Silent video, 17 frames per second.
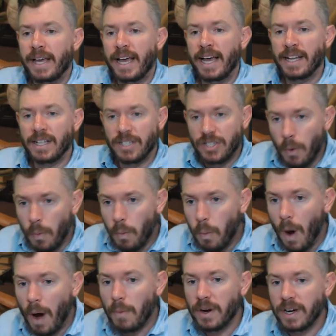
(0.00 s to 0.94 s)
And so
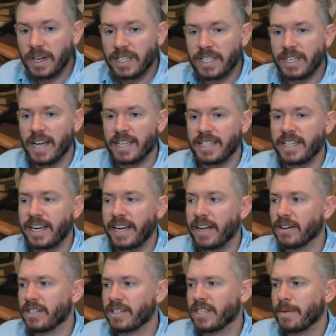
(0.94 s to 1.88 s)
what we're discussing
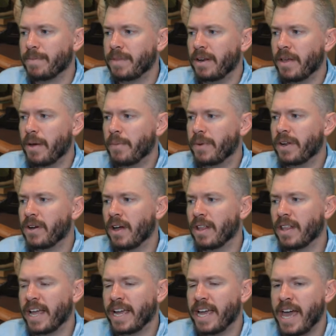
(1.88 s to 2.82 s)
here is something that we call
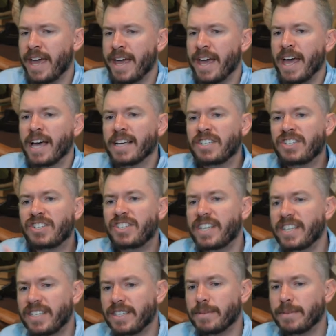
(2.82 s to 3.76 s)
like a
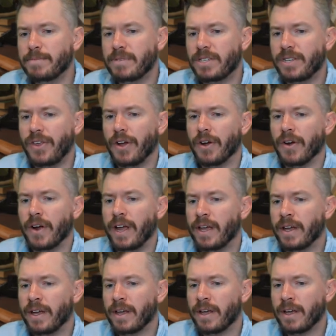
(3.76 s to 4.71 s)
systems theory
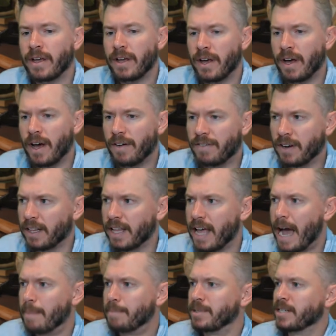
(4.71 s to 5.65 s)
of
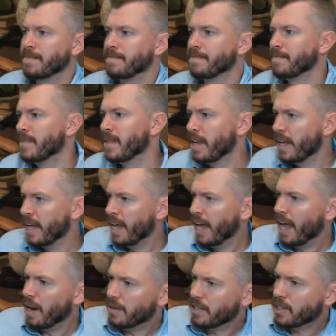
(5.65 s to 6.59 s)
collapse.
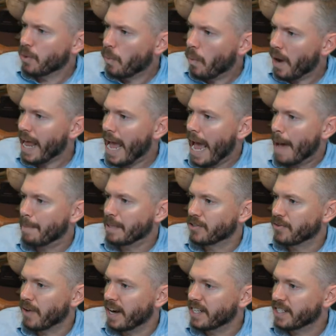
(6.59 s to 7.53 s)
And so what
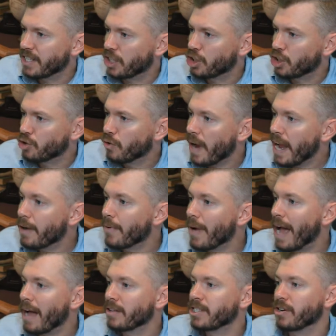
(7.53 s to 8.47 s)
happens, right, is the trade
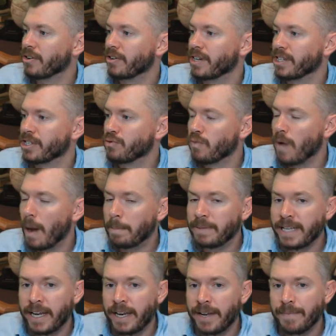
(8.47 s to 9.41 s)
routes are
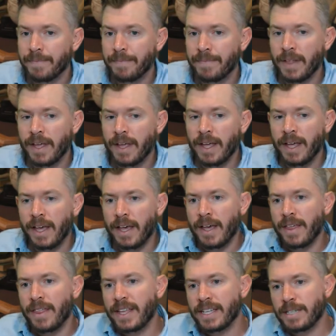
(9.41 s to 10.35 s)
disrupted.
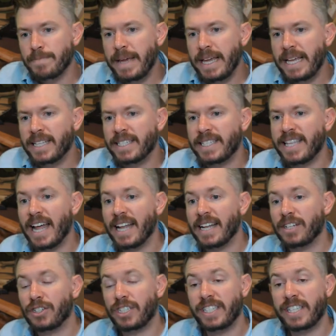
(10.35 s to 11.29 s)
This means
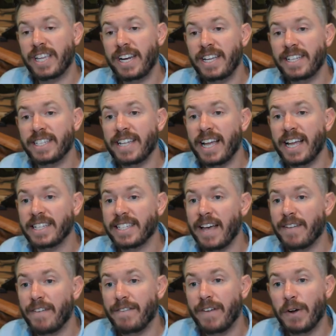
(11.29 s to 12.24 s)
that city-states
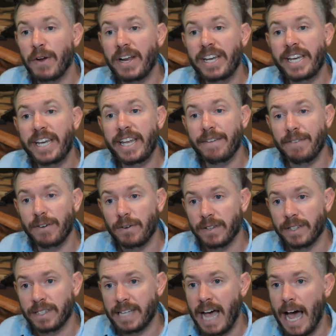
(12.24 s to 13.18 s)
have a very
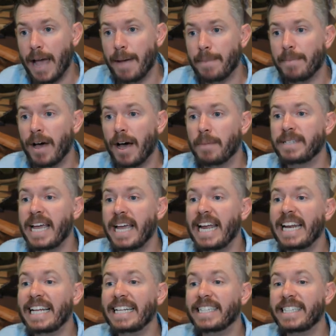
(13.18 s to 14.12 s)
difficult time
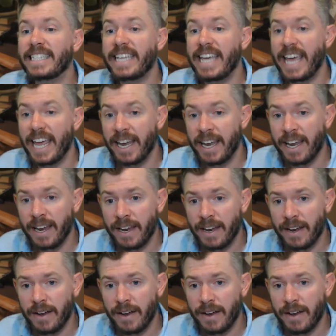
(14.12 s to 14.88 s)
obtaining tin,